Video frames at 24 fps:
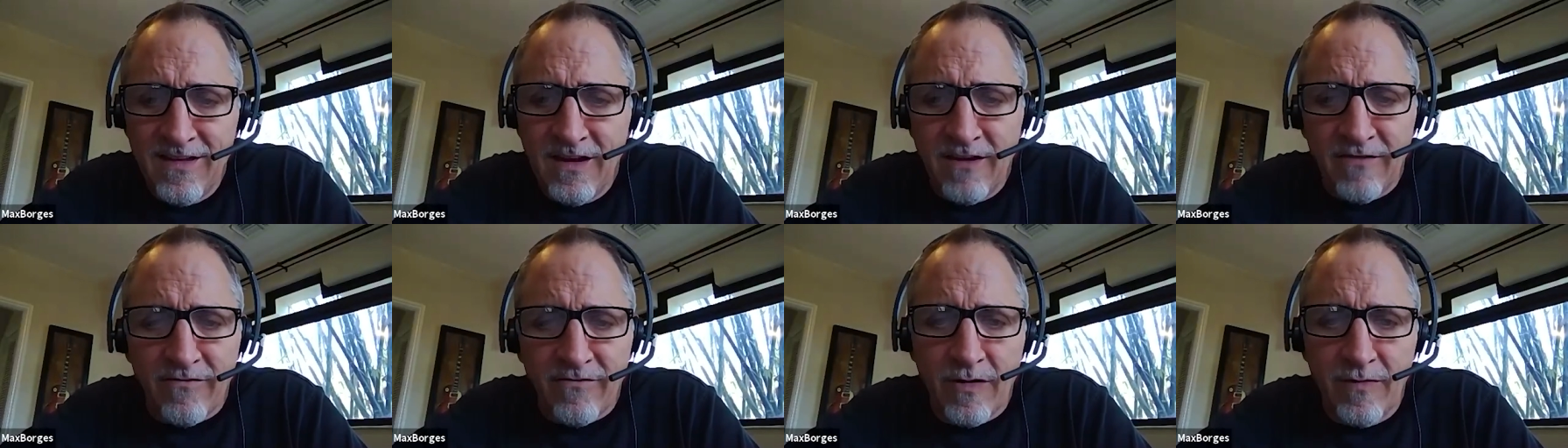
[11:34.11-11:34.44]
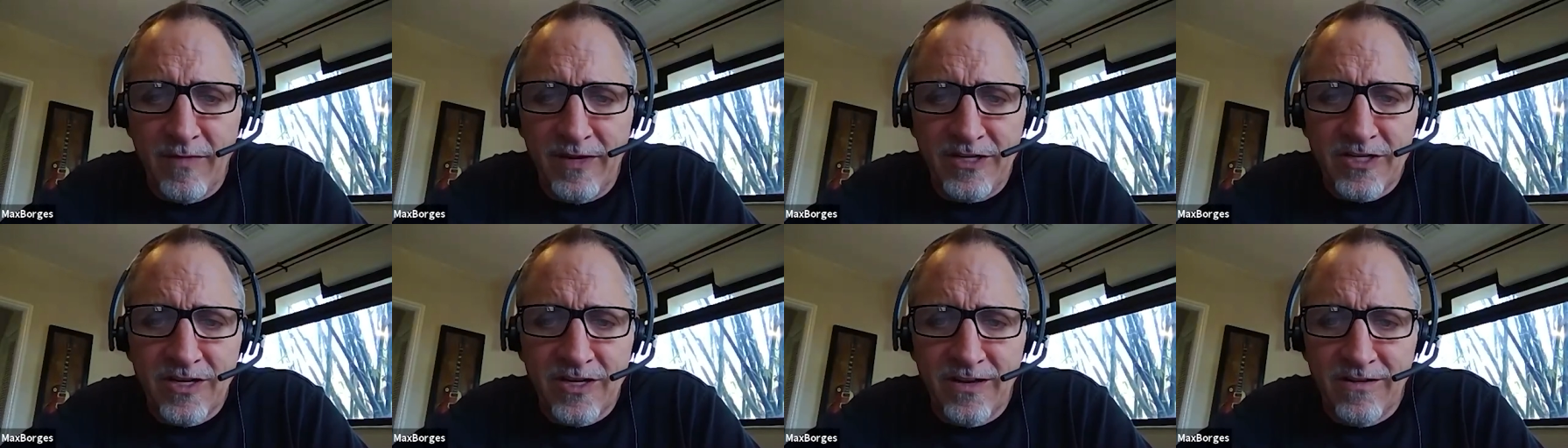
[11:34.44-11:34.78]
from
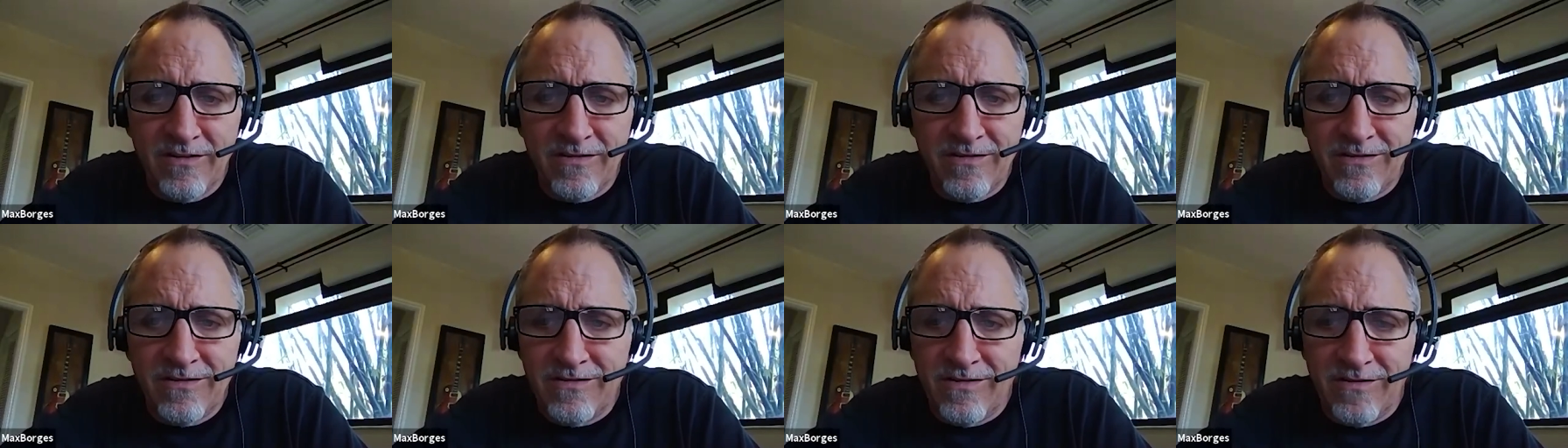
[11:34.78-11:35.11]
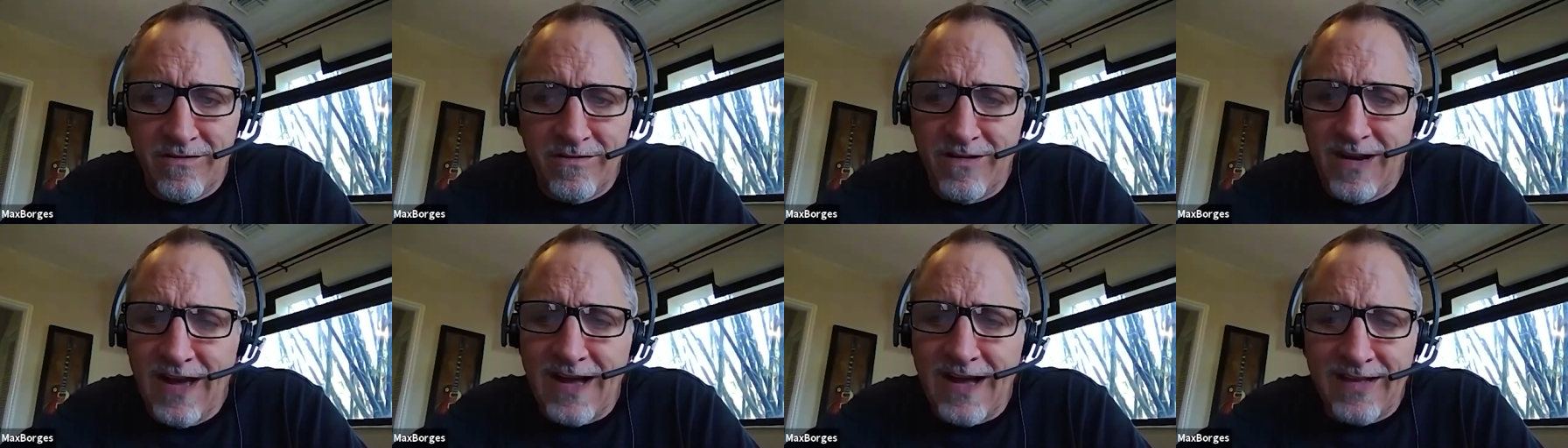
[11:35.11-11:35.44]
each other
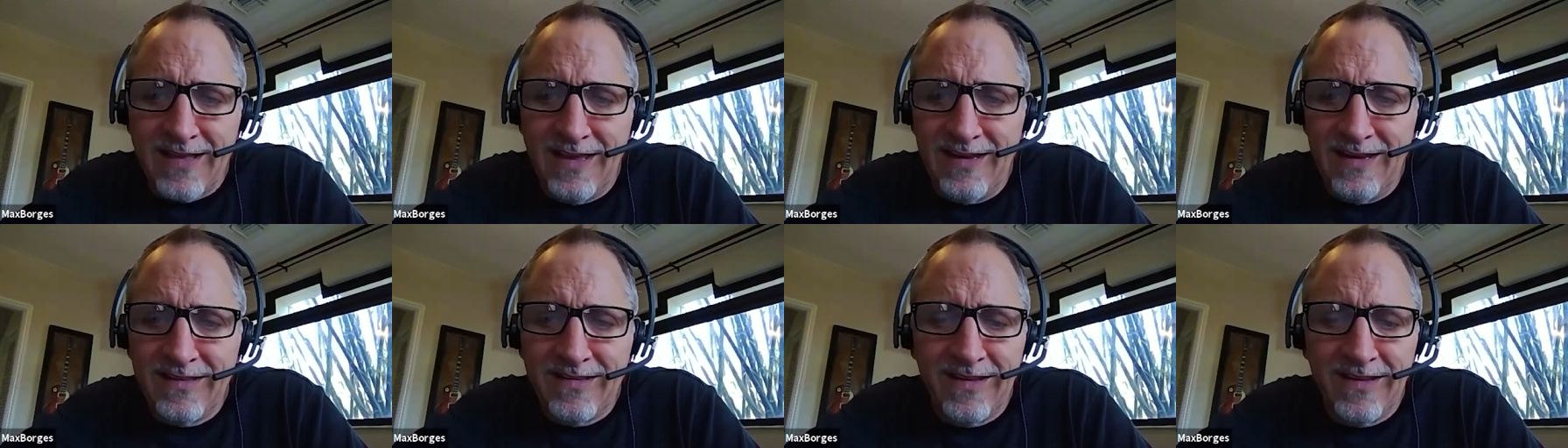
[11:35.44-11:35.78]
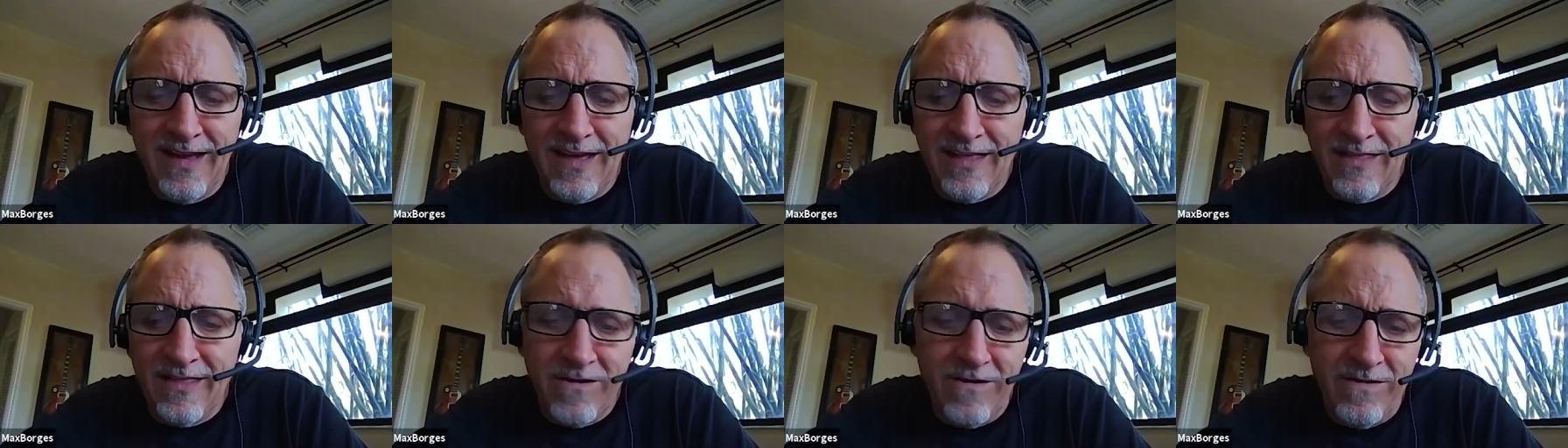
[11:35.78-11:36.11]
they're not getting
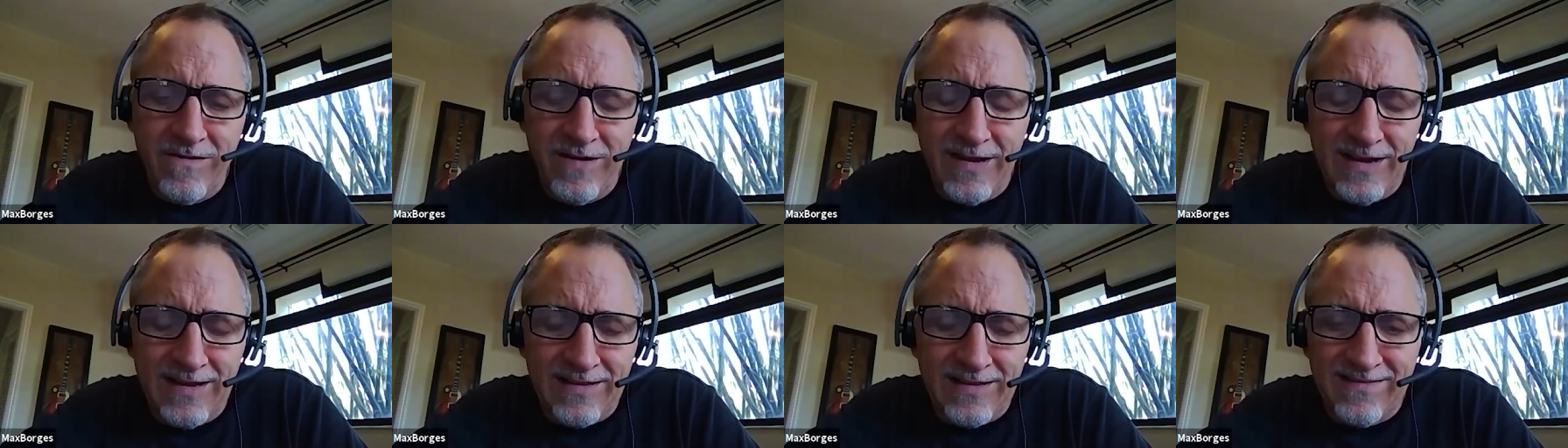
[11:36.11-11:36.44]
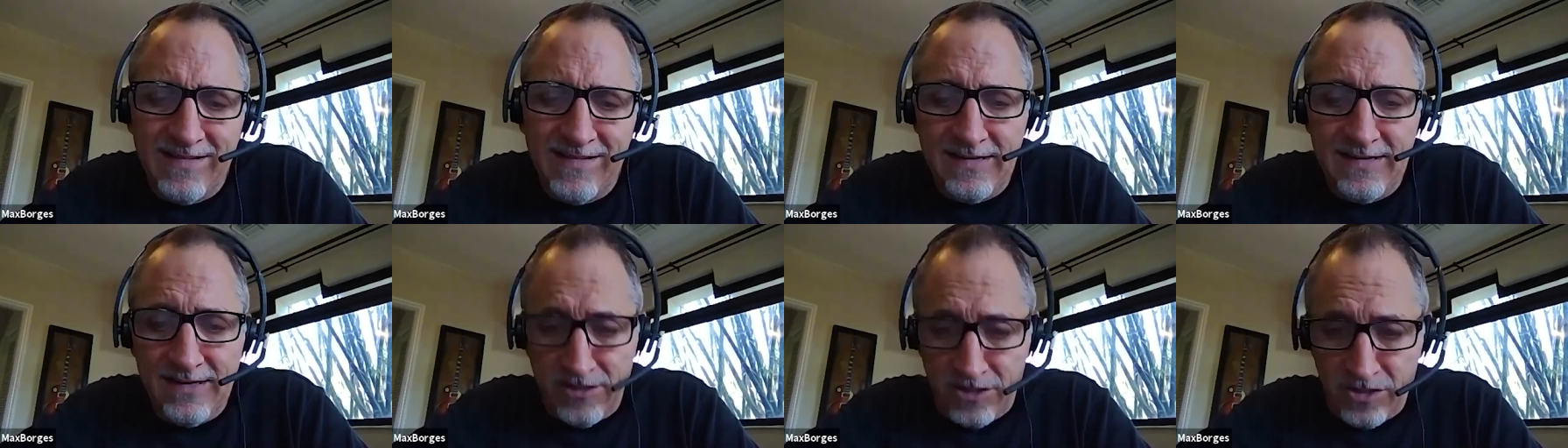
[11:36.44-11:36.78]
together you're not
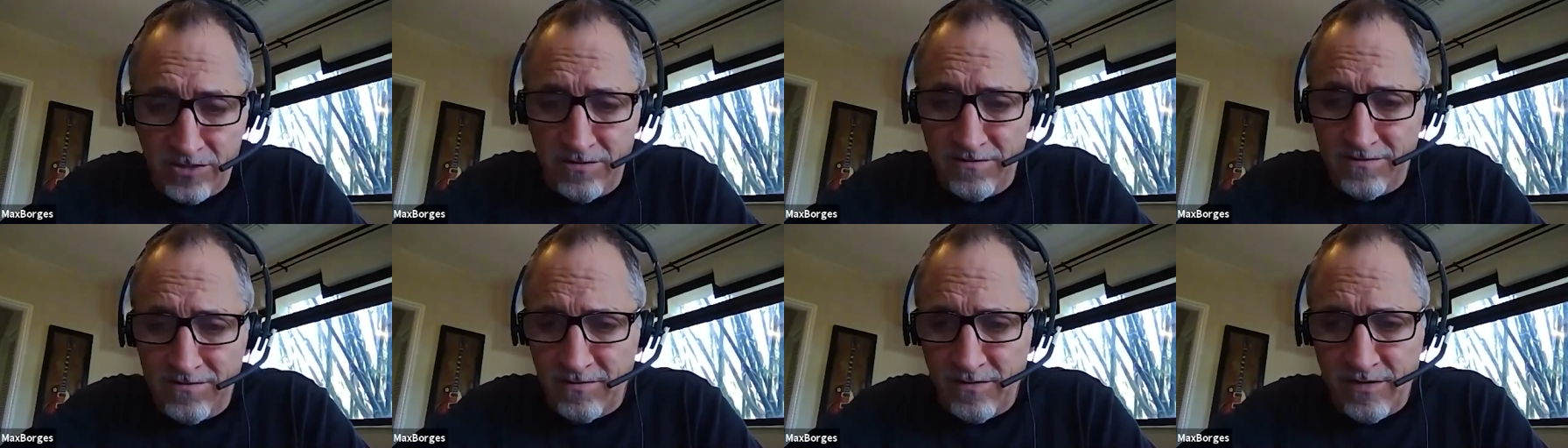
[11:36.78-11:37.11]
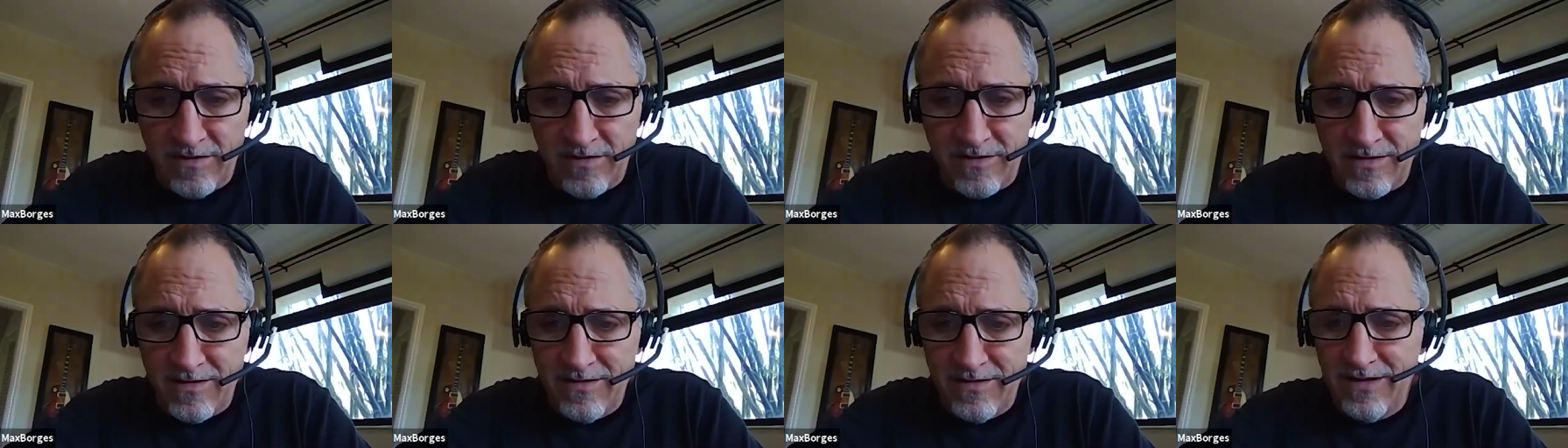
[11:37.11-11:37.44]
seeing issues
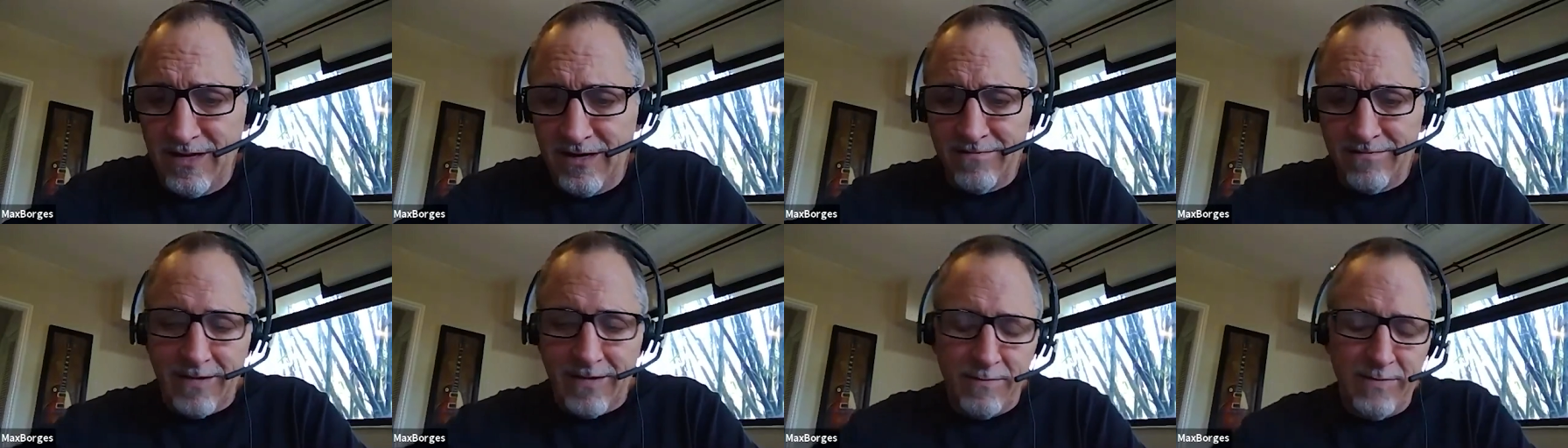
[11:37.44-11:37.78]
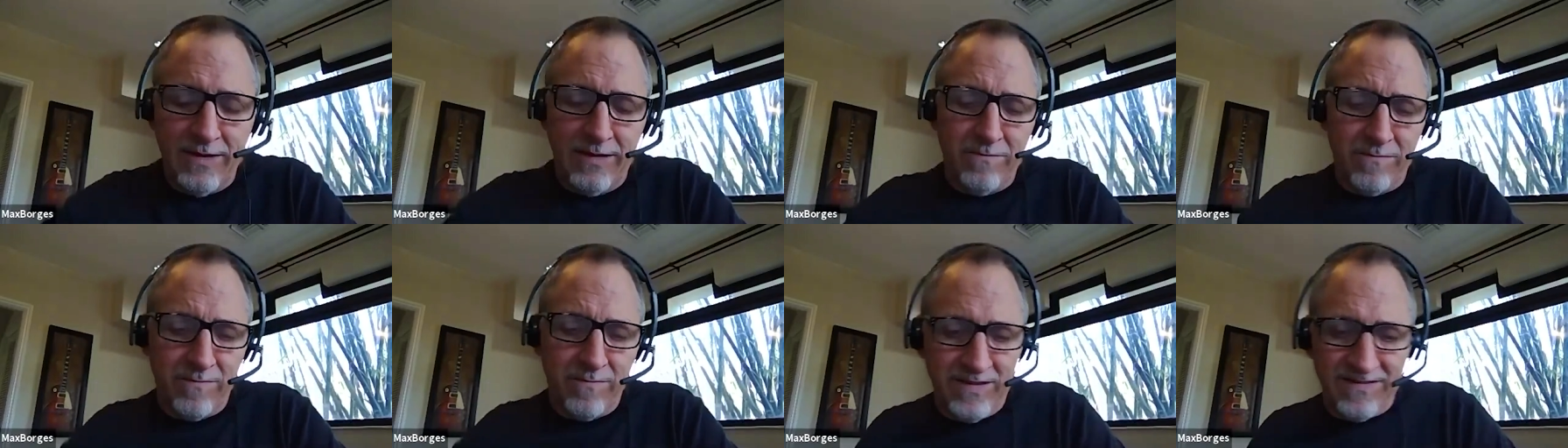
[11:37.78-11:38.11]
with you know i
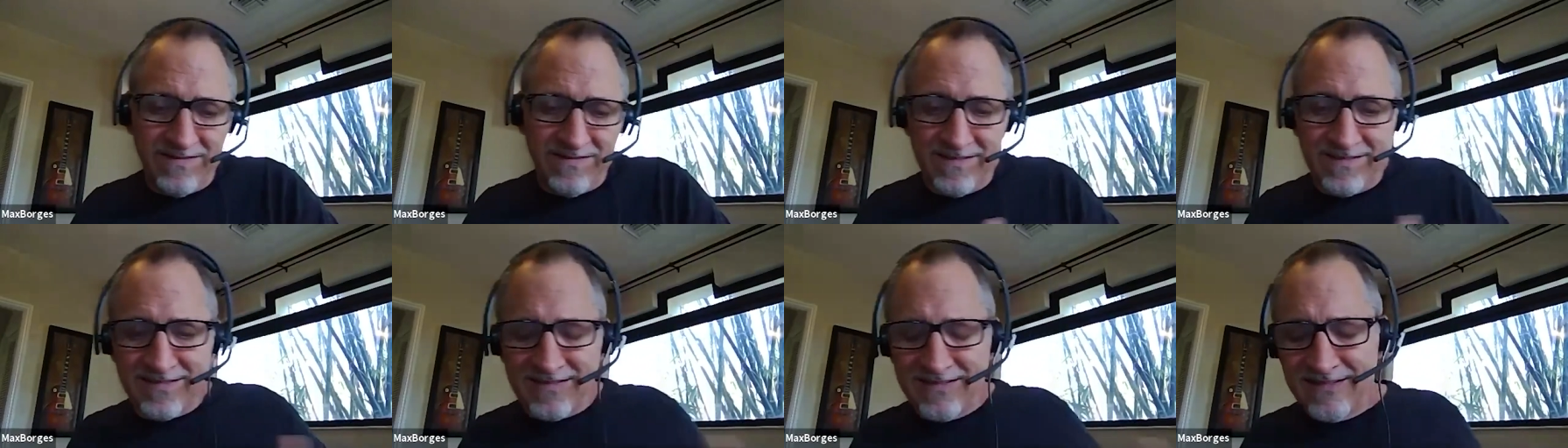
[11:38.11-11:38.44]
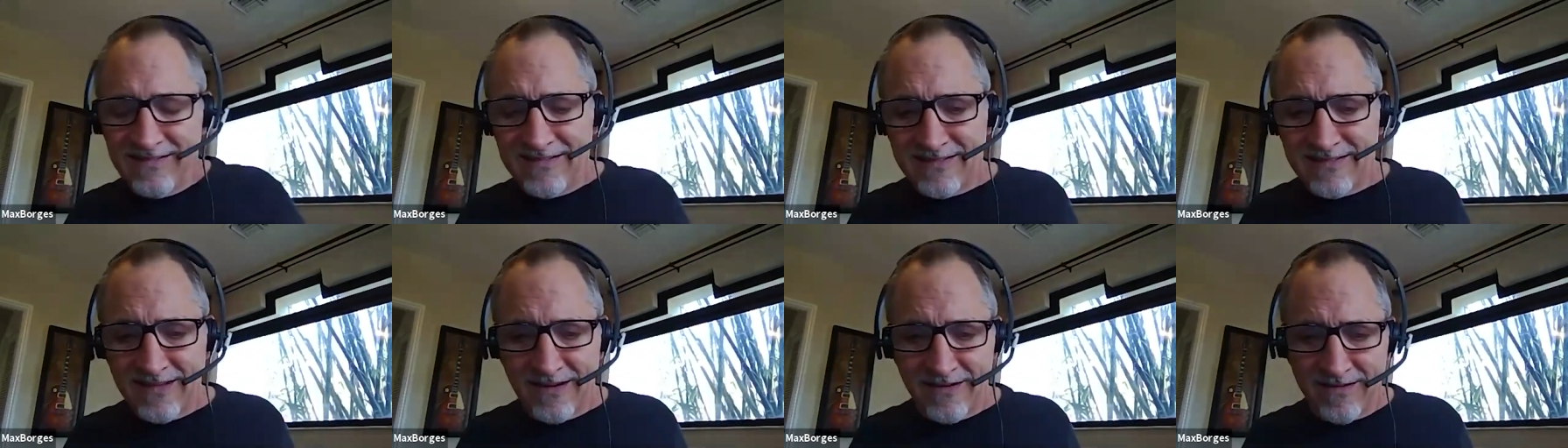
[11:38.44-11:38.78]
mean
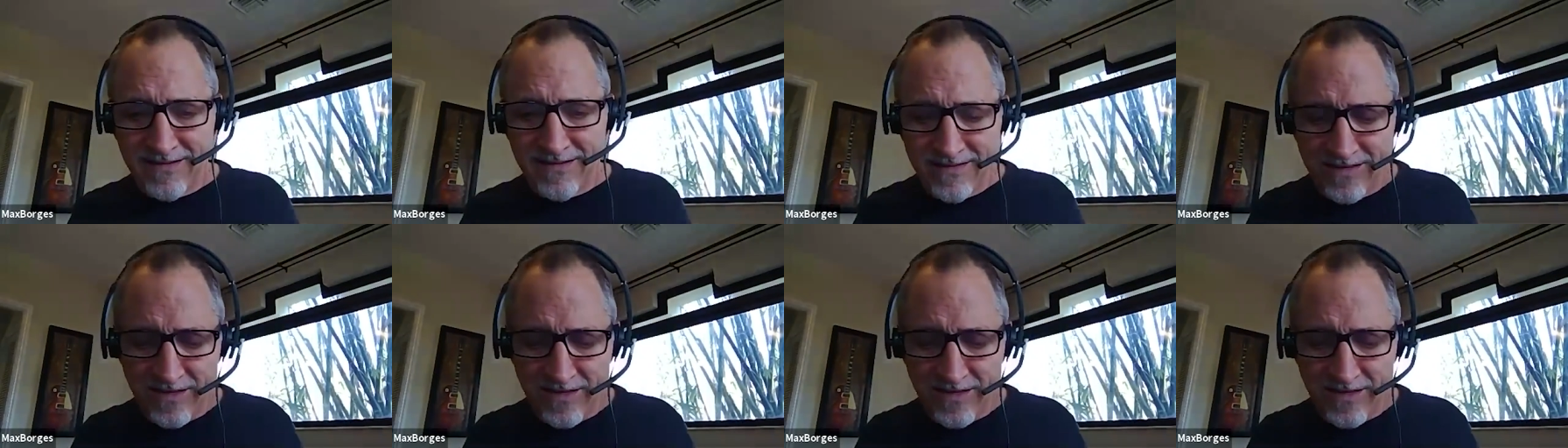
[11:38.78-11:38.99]
businesses that are,